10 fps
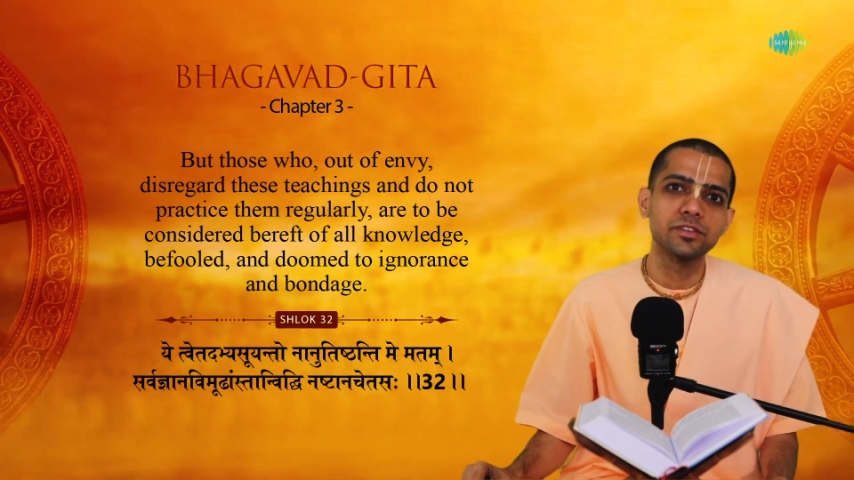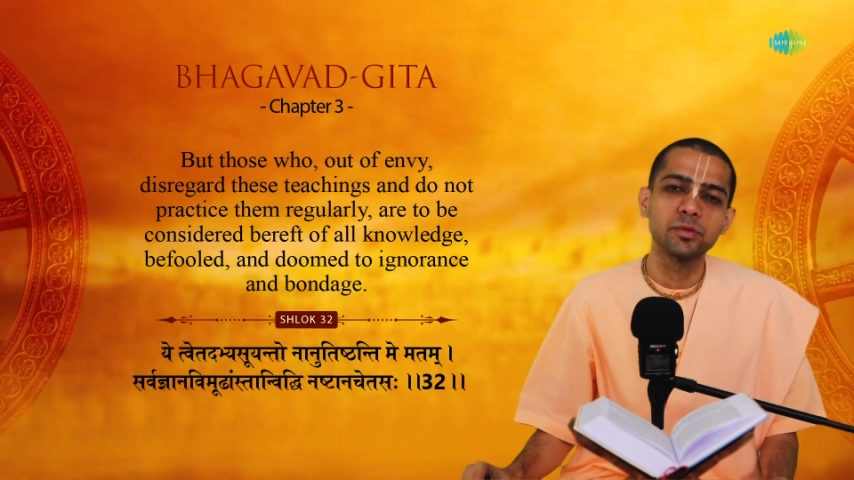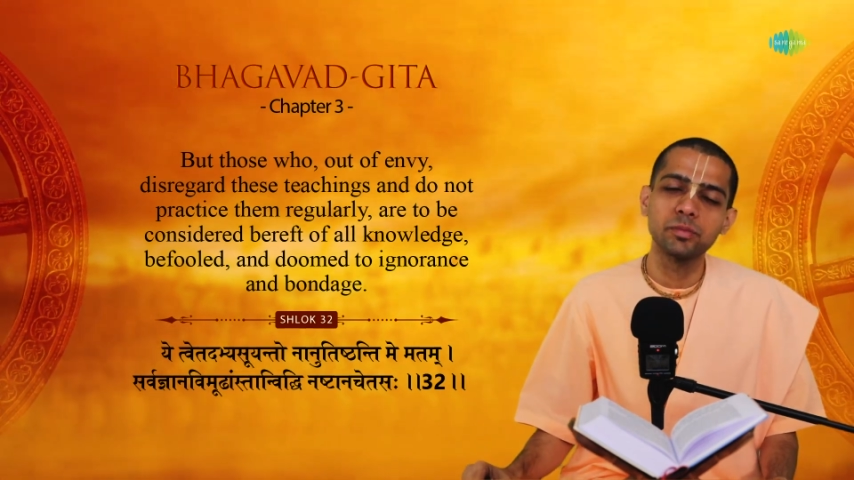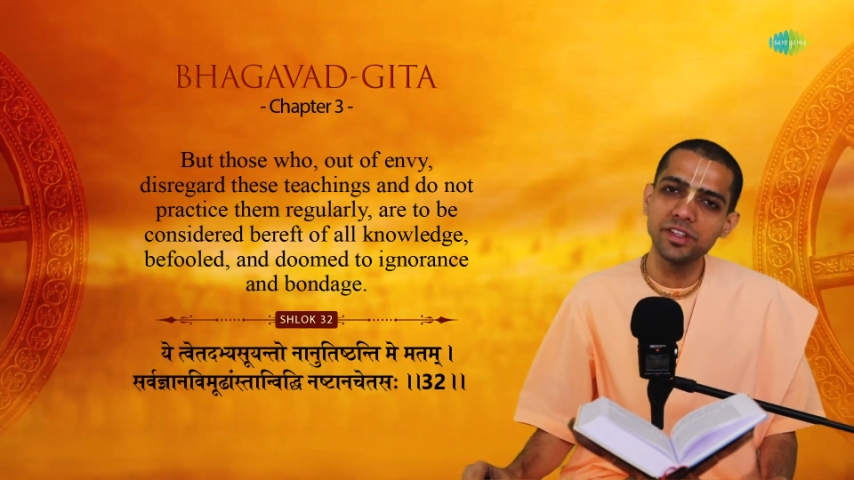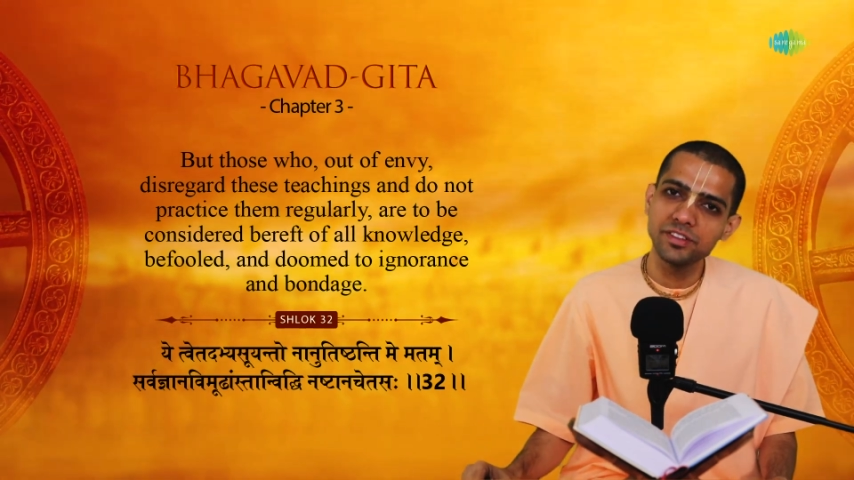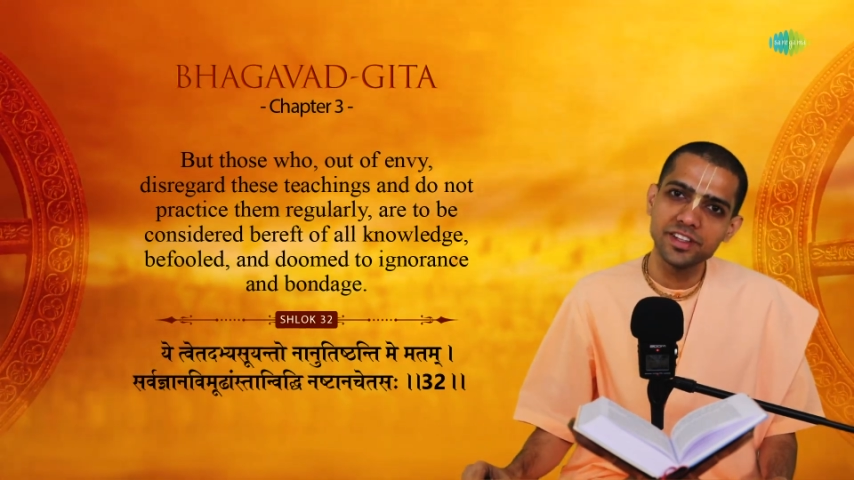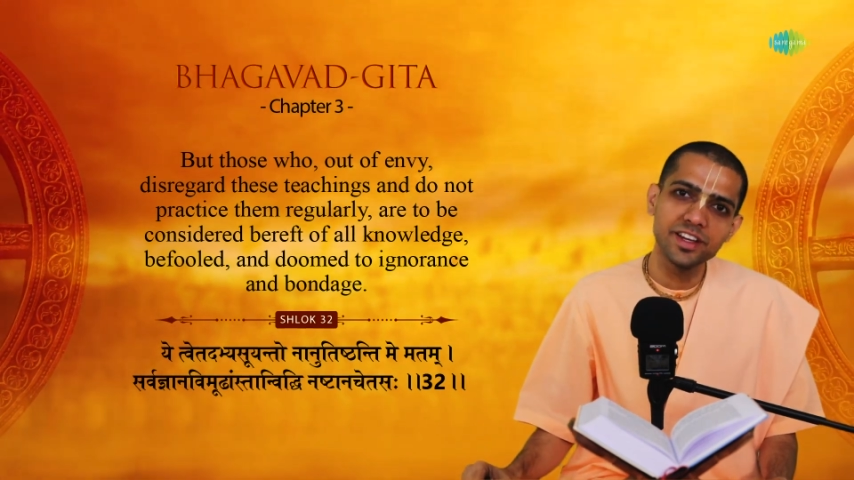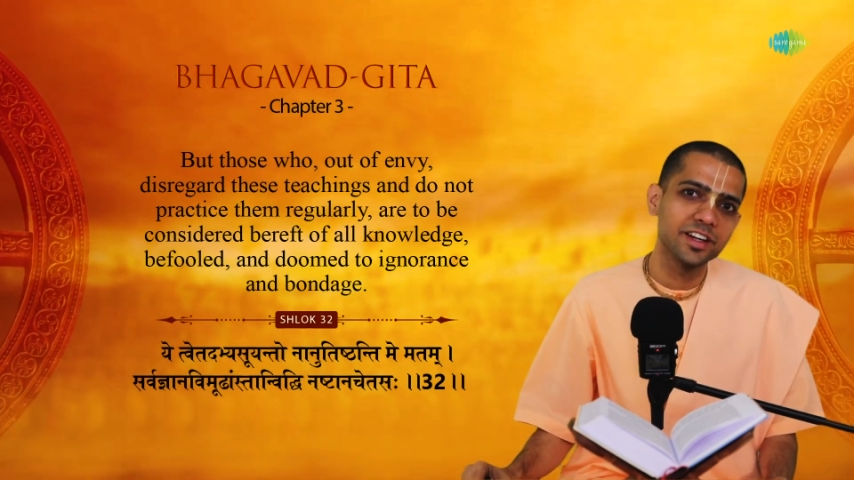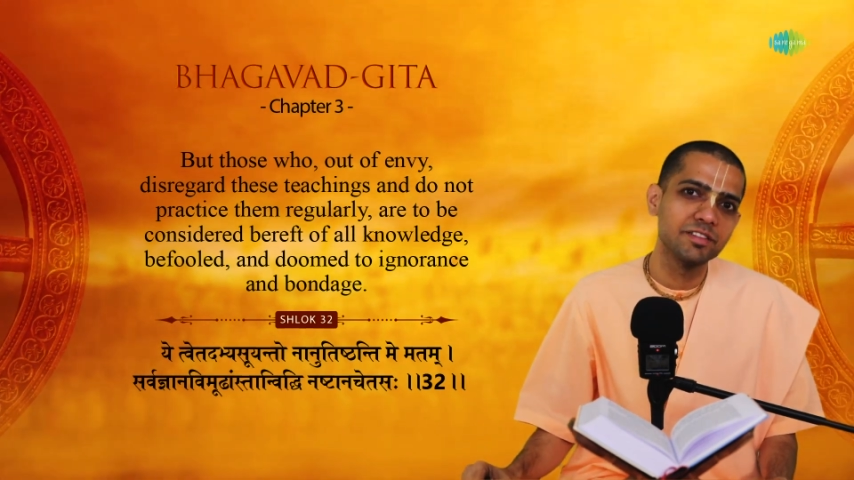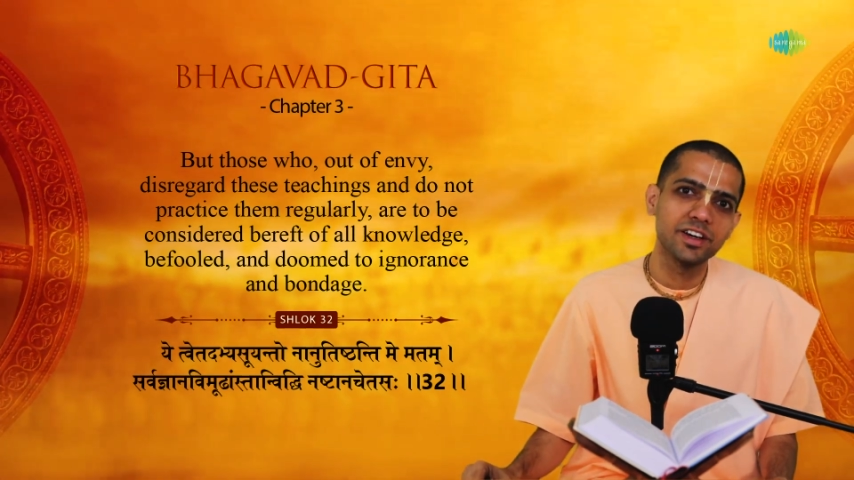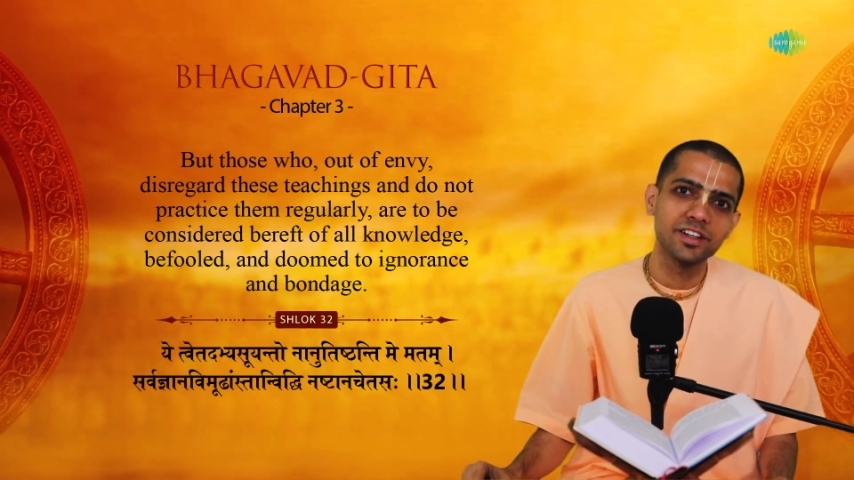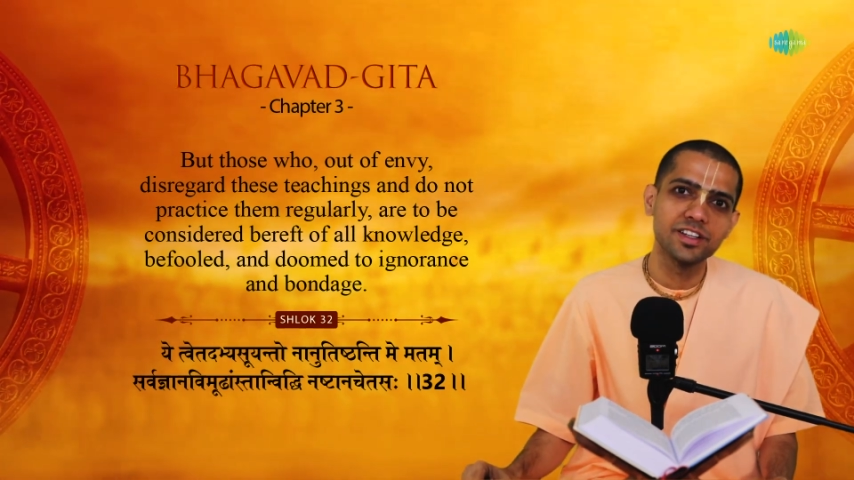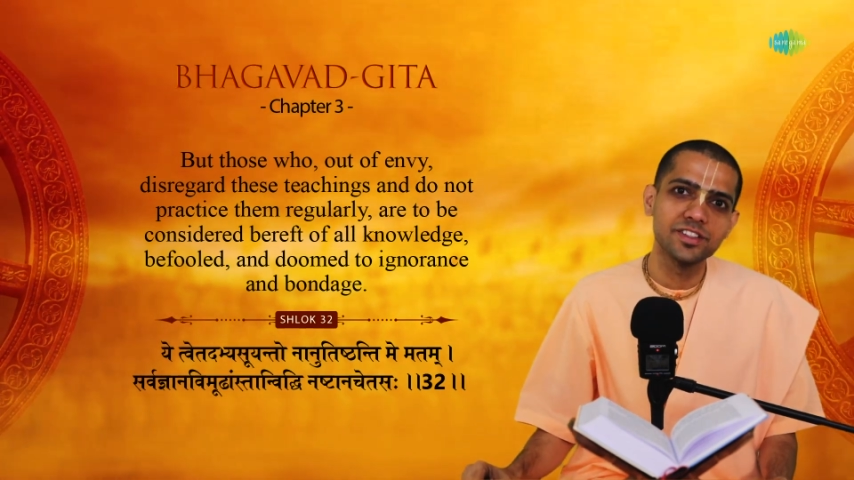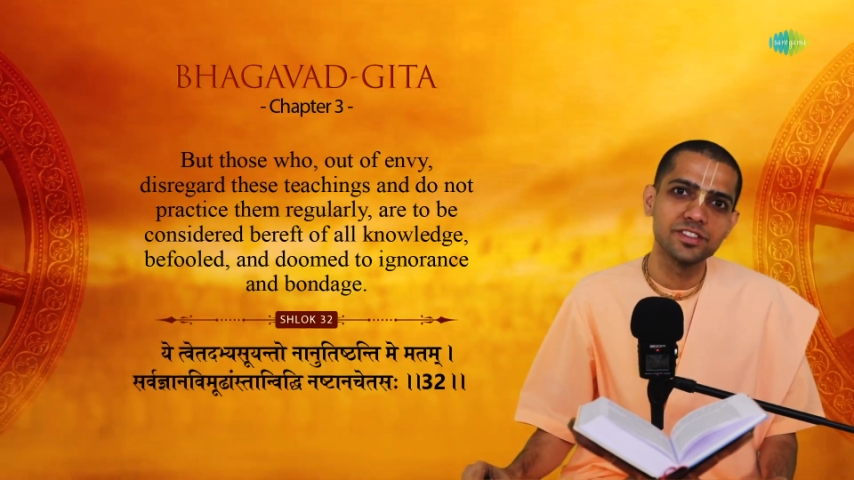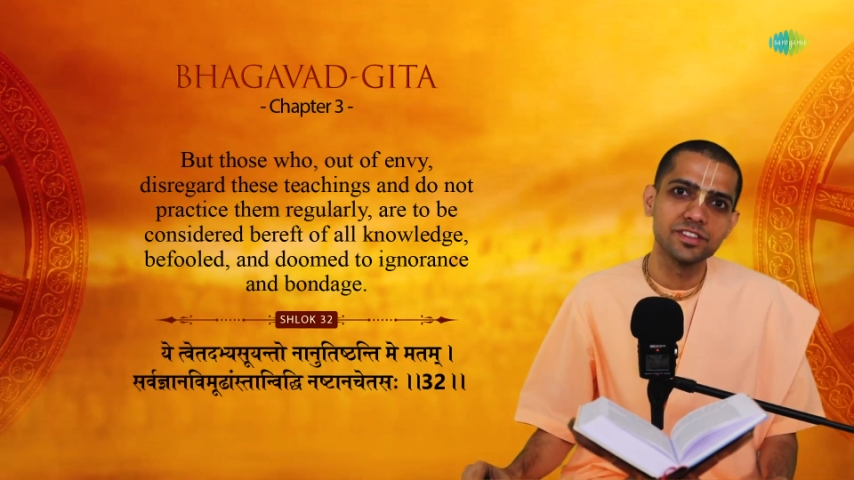So please take
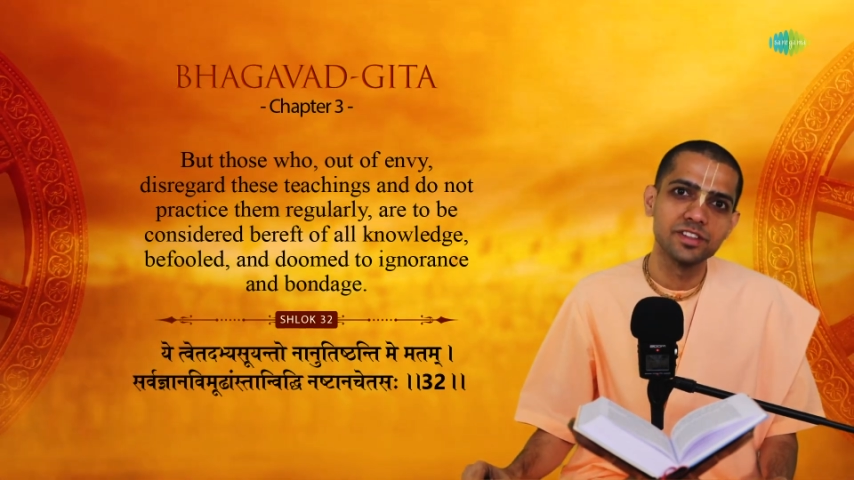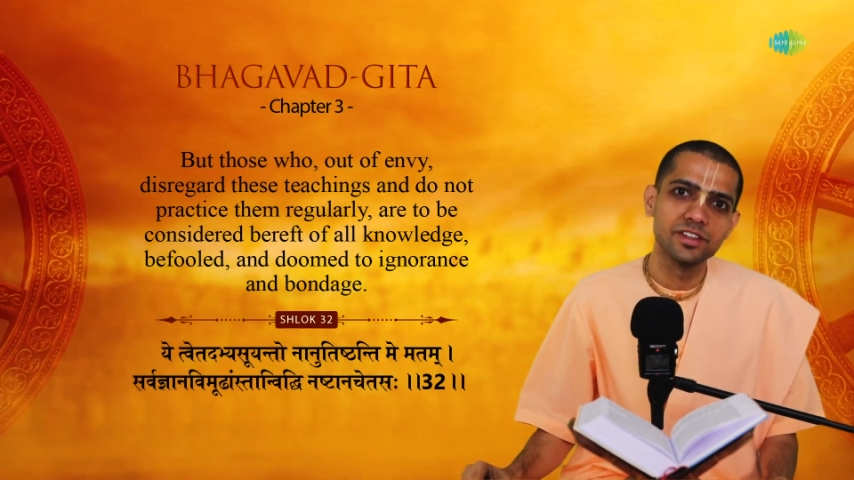advantage.